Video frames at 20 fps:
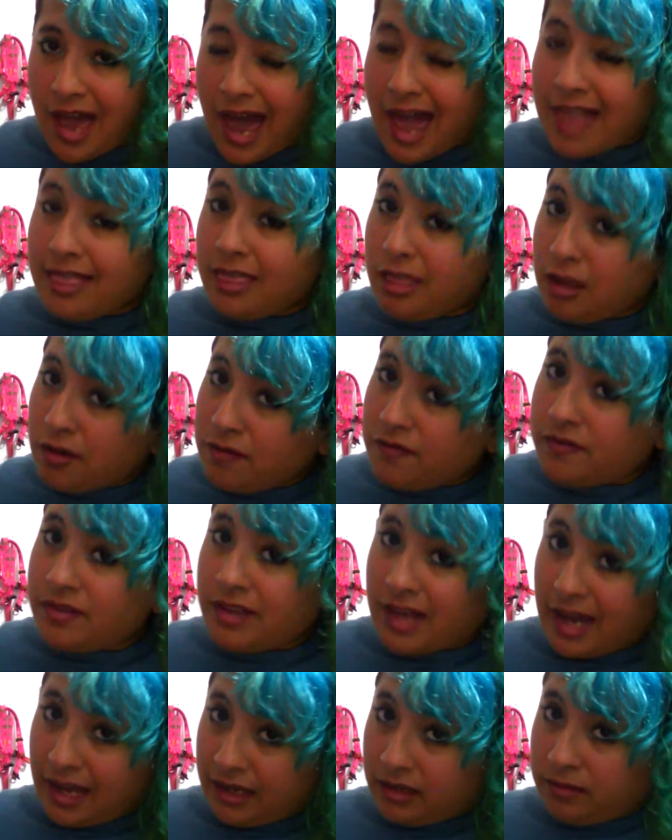I love
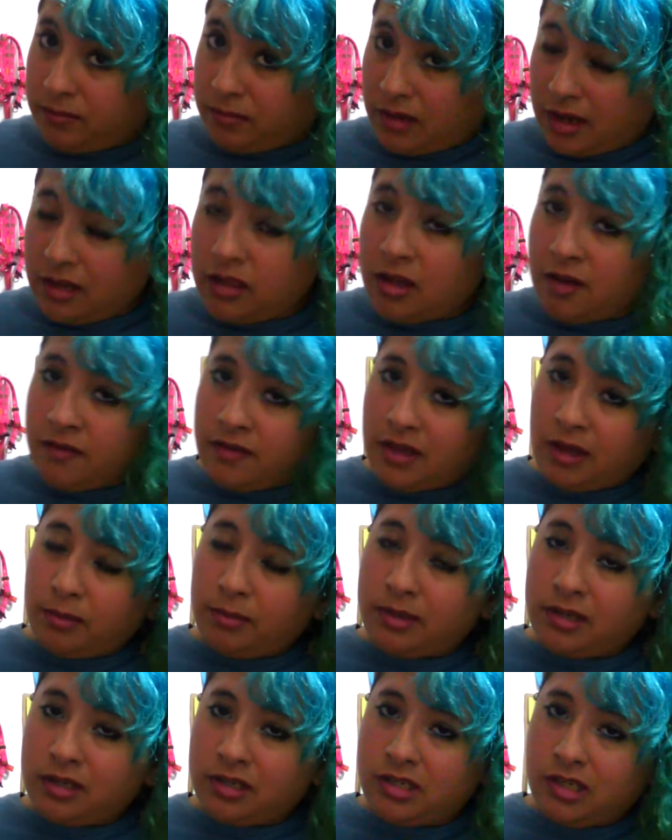that. I love that
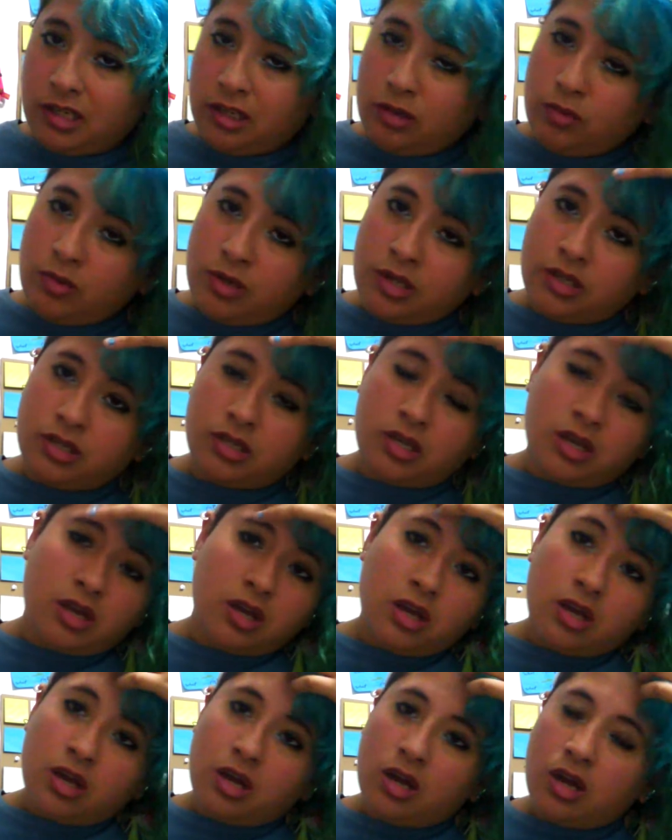because it was
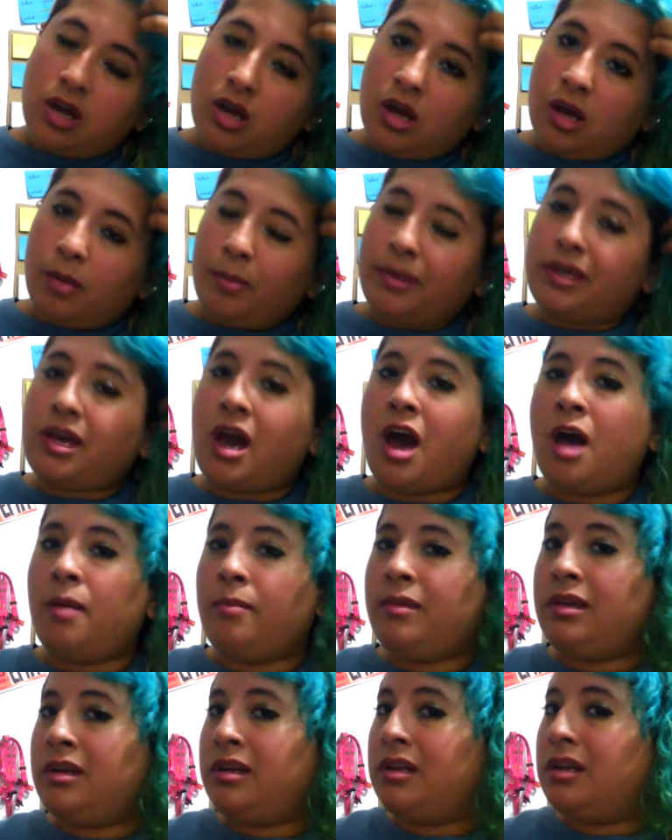
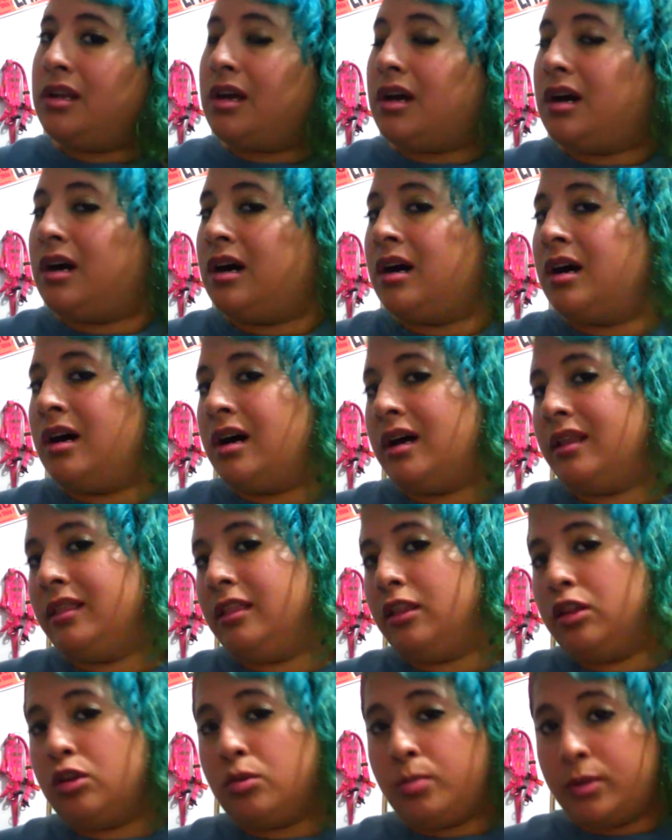becoming a
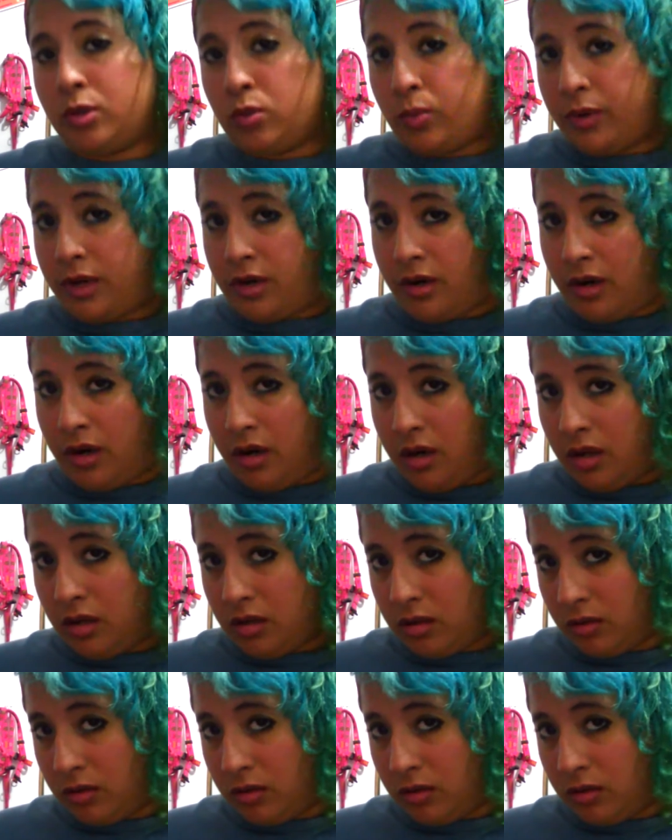little bit weird,